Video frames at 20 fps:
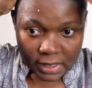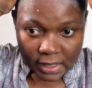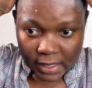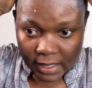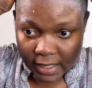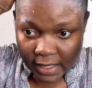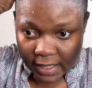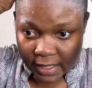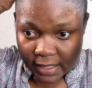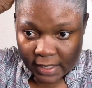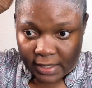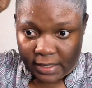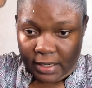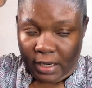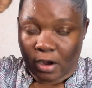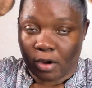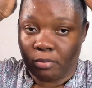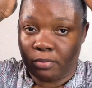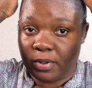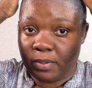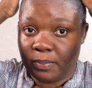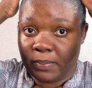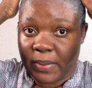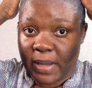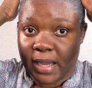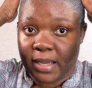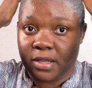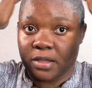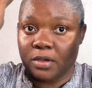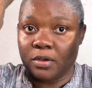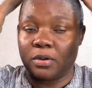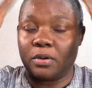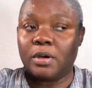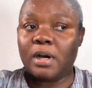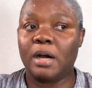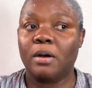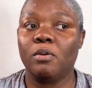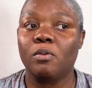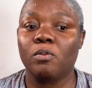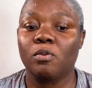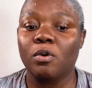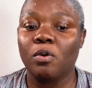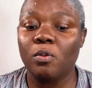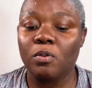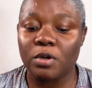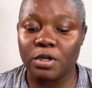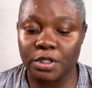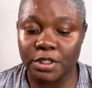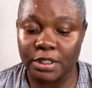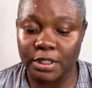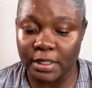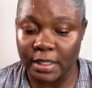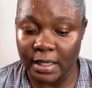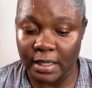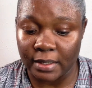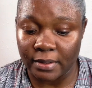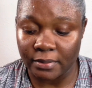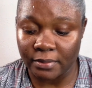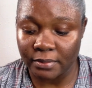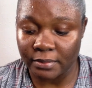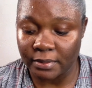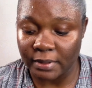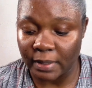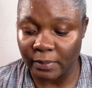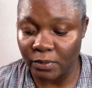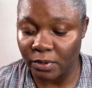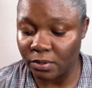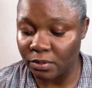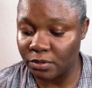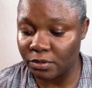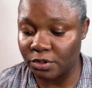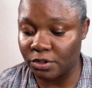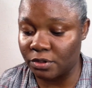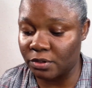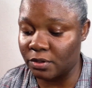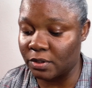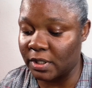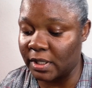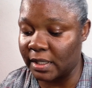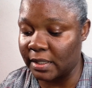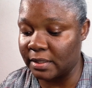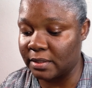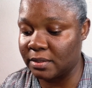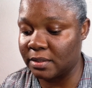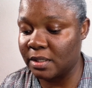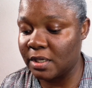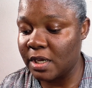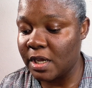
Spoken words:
And I'll be back here. I'll go wash it out. I'm not gonna show you guys.